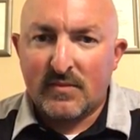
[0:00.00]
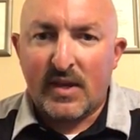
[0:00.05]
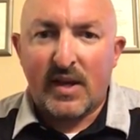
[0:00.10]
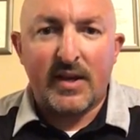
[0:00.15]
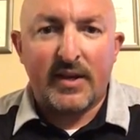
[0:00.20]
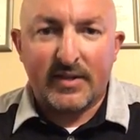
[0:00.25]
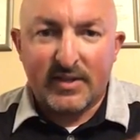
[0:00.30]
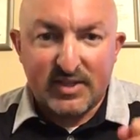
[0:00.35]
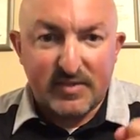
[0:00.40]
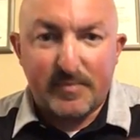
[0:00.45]

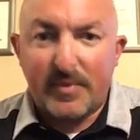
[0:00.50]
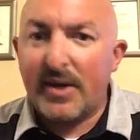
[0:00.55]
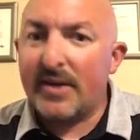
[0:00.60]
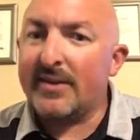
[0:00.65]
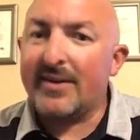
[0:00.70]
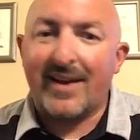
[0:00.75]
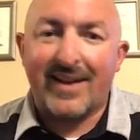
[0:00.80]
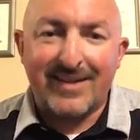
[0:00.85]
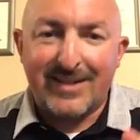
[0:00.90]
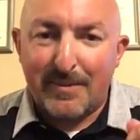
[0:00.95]
and
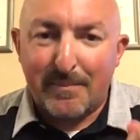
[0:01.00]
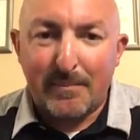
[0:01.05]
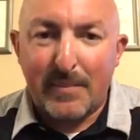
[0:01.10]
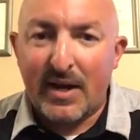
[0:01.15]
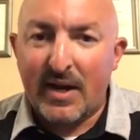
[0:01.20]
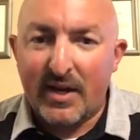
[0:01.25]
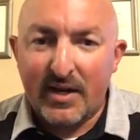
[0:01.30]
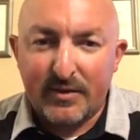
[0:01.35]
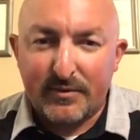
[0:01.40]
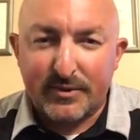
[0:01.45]
expect and
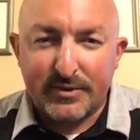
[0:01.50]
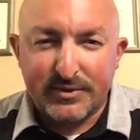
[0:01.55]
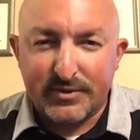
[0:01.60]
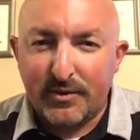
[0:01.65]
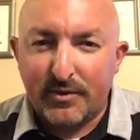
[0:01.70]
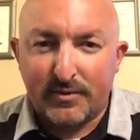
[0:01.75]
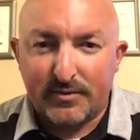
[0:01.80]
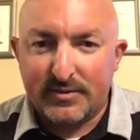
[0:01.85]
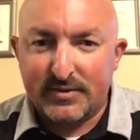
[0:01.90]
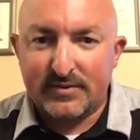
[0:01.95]
demand
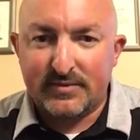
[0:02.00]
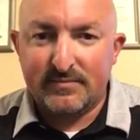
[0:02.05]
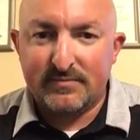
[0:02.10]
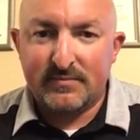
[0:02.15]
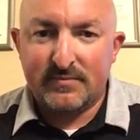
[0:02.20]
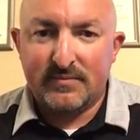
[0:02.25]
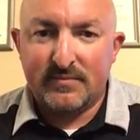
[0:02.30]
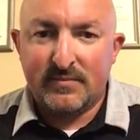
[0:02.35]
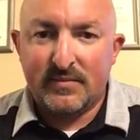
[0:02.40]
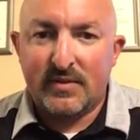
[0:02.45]
results,
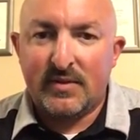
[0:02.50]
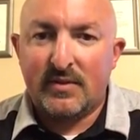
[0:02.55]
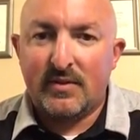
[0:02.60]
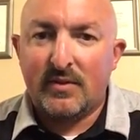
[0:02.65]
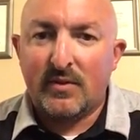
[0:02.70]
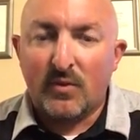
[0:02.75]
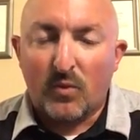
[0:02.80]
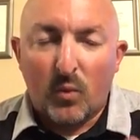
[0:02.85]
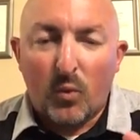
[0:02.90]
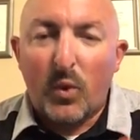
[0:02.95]

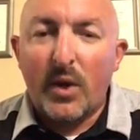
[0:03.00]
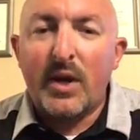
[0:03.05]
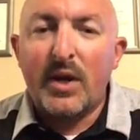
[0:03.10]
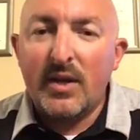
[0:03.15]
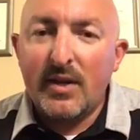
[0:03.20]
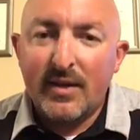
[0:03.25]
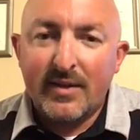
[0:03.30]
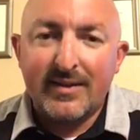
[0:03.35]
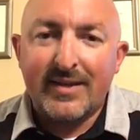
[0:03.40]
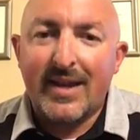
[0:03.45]

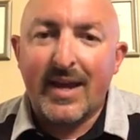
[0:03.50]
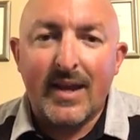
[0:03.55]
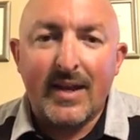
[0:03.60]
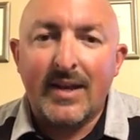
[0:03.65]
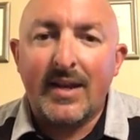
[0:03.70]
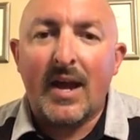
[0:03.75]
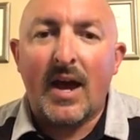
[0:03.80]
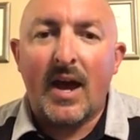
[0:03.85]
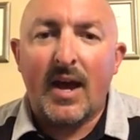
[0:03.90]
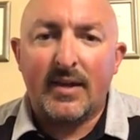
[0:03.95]
we
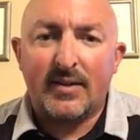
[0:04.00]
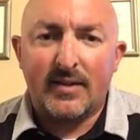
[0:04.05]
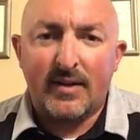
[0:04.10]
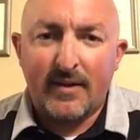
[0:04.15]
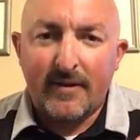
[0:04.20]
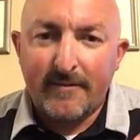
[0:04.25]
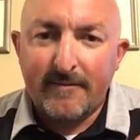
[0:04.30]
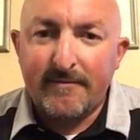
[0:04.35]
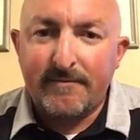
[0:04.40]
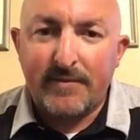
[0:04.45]
cannot
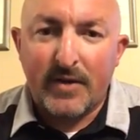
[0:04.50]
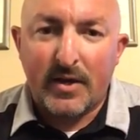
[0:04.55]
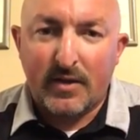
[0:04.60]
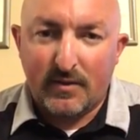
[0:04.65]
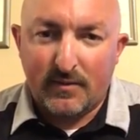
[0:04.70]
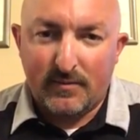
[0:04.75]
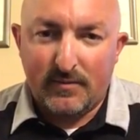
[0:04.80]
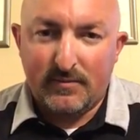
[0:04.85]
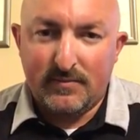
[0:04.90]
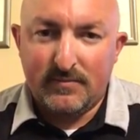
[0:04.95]

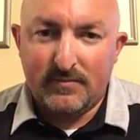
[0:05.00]
fail.